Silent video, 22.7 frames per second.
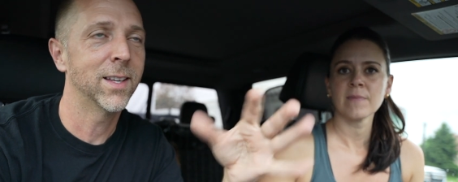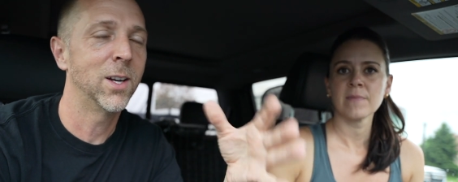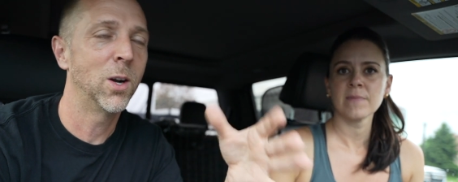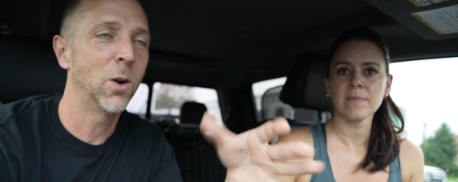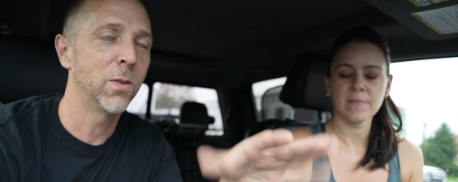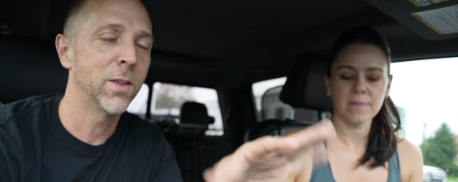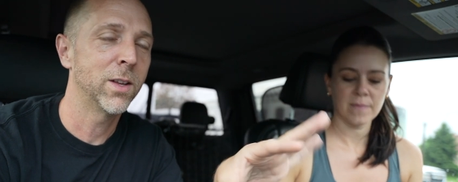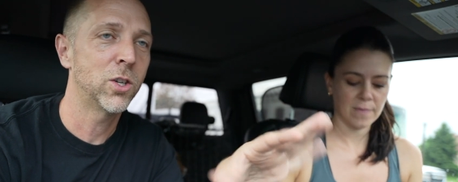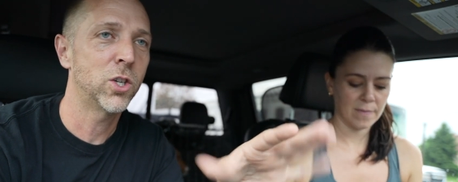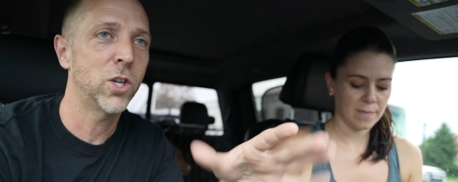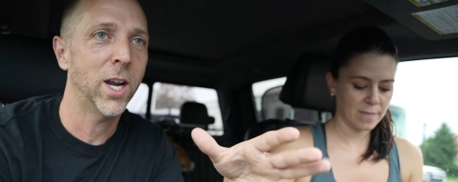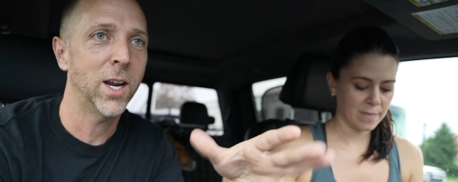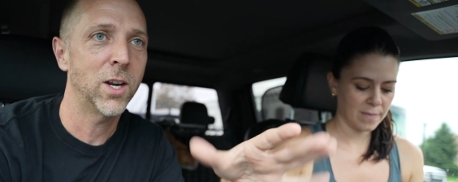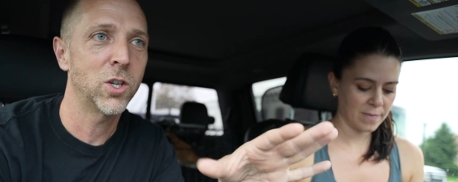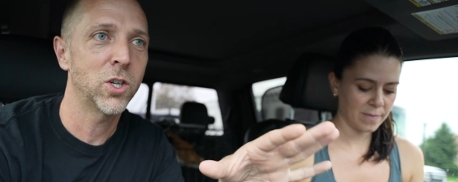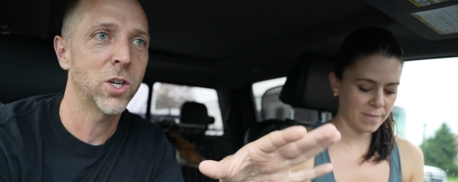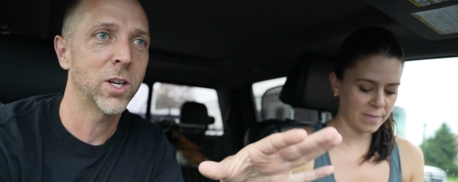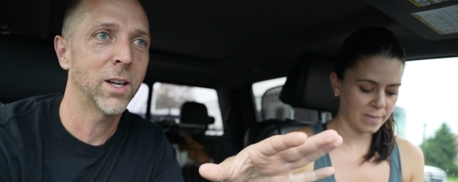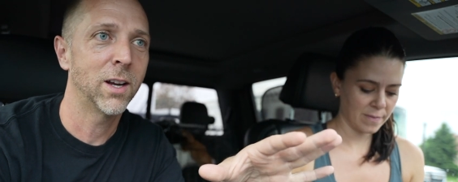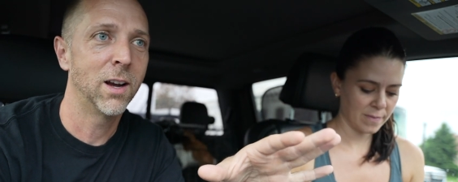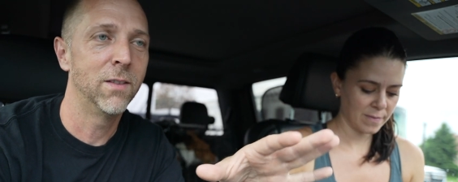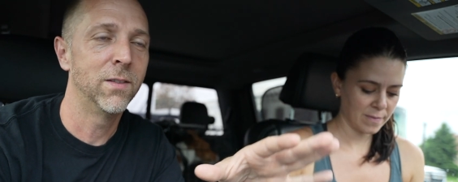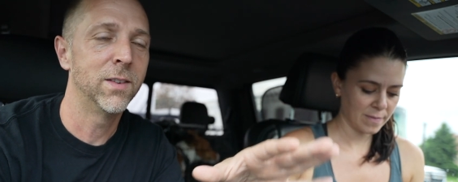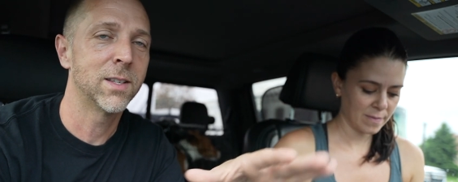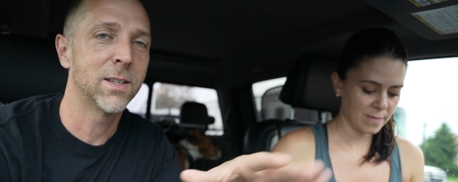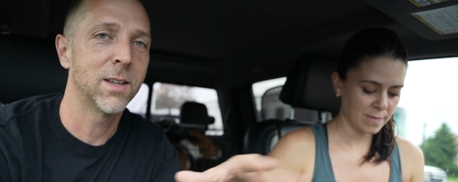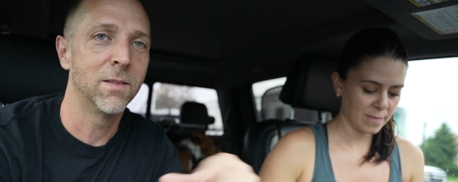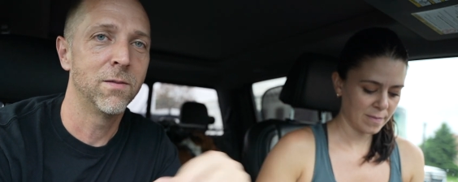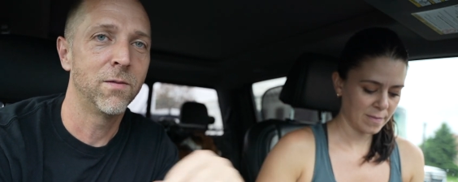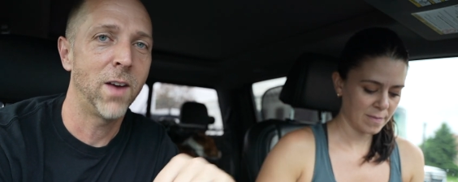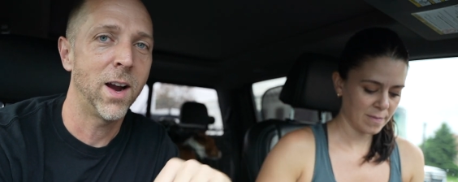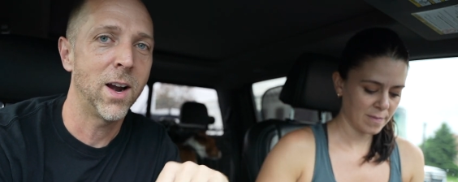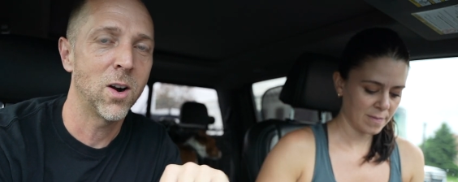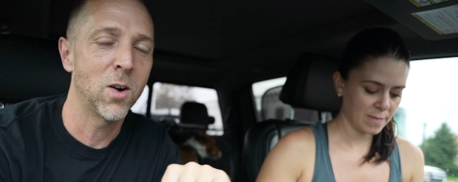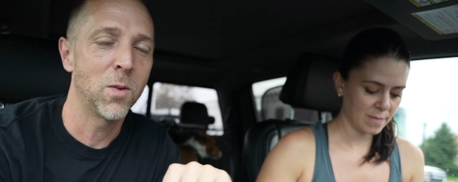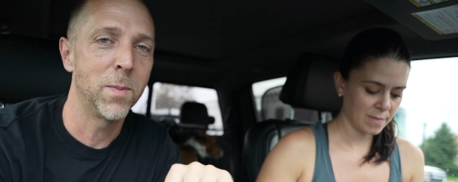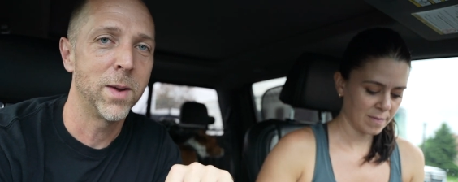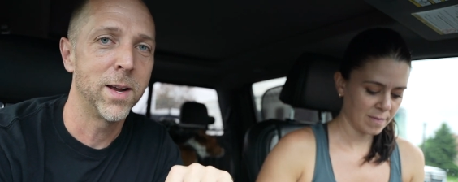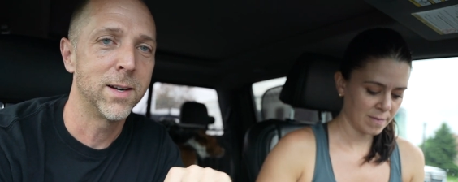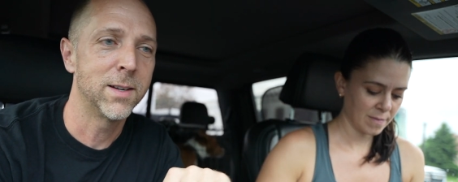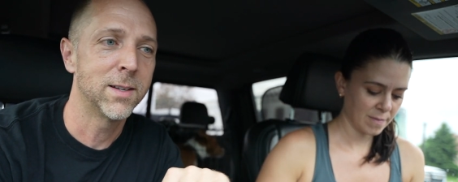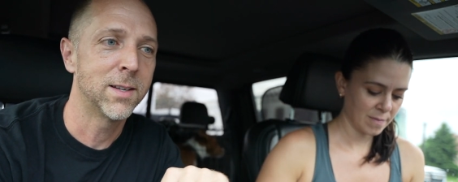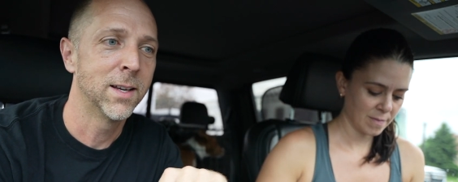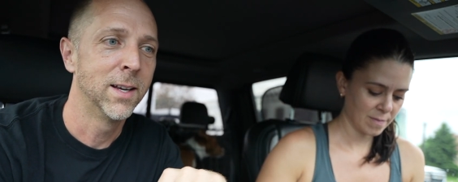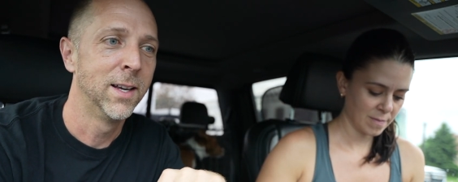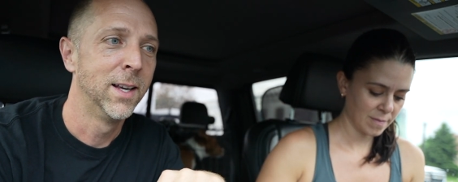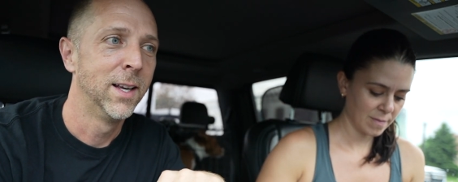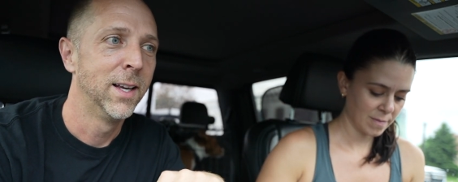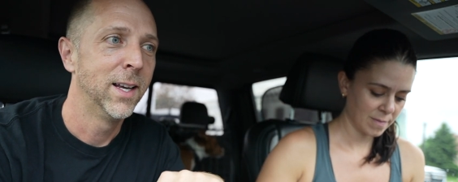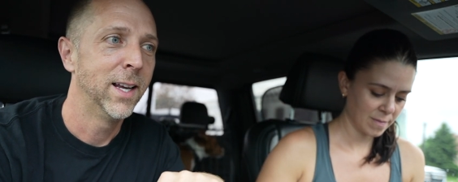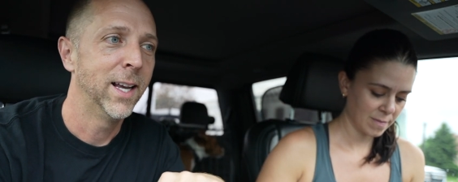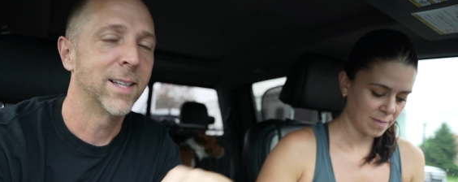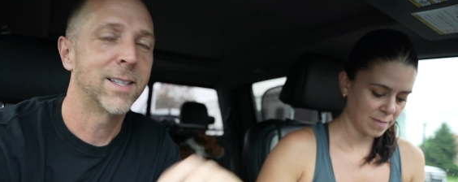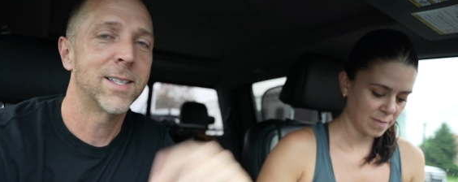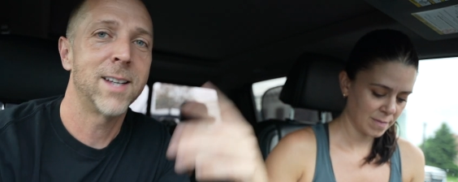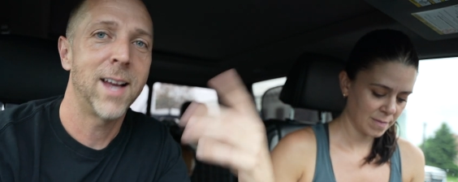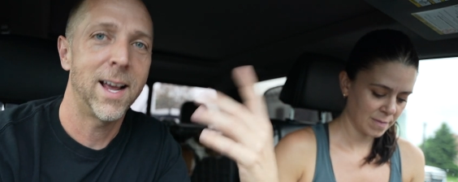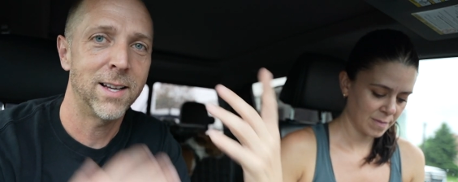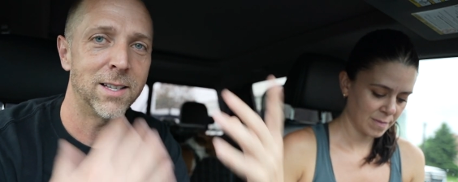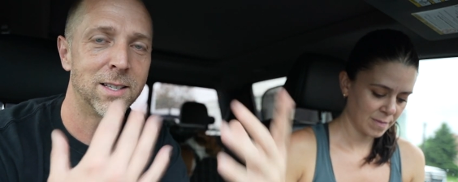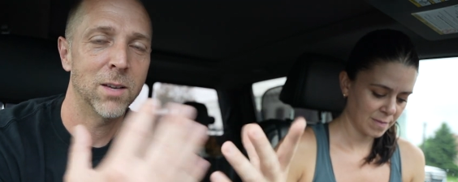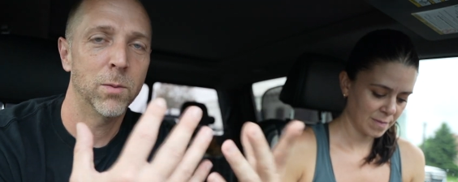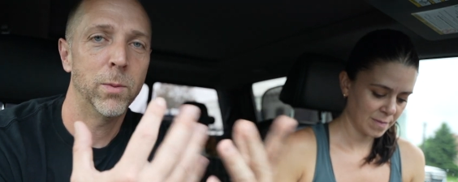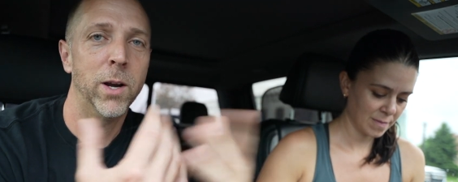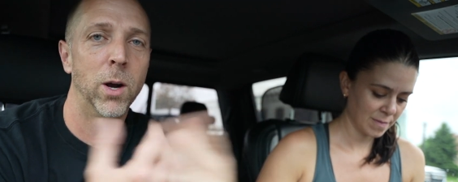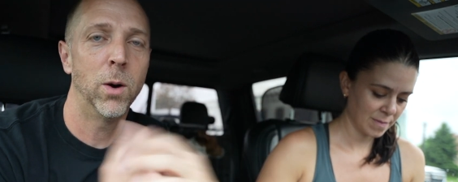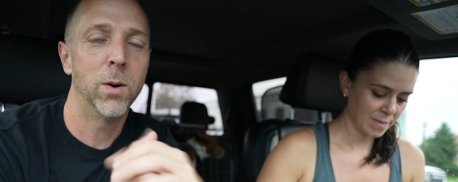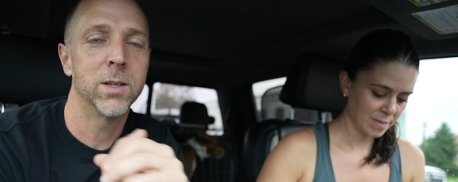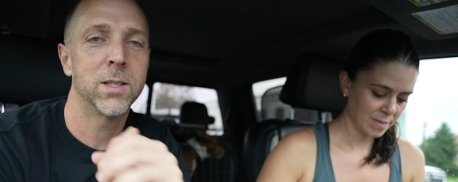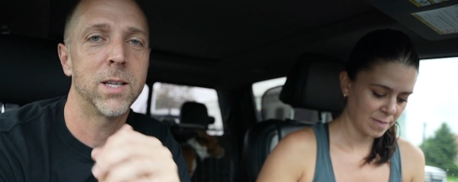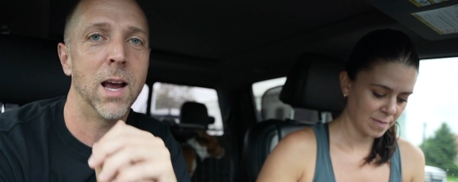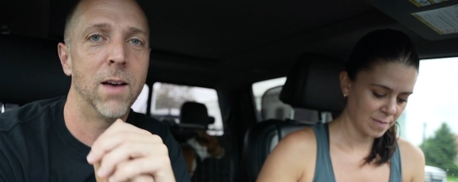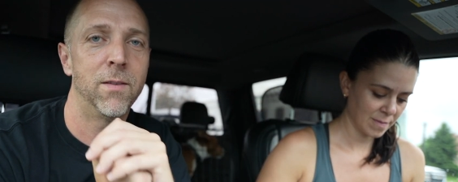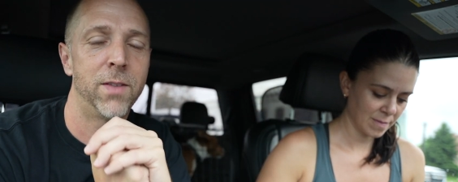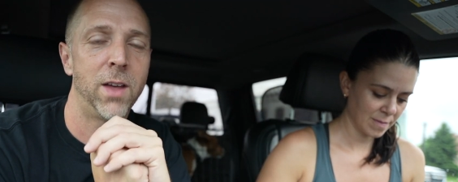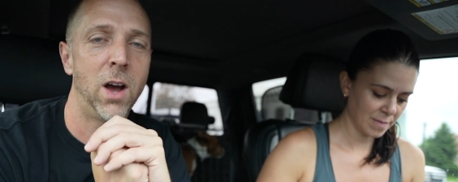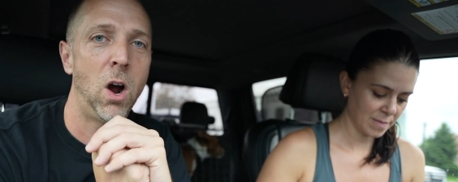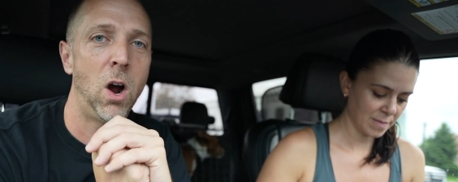Speaker 1: you know, the changing of his environment. It's nice that we always have the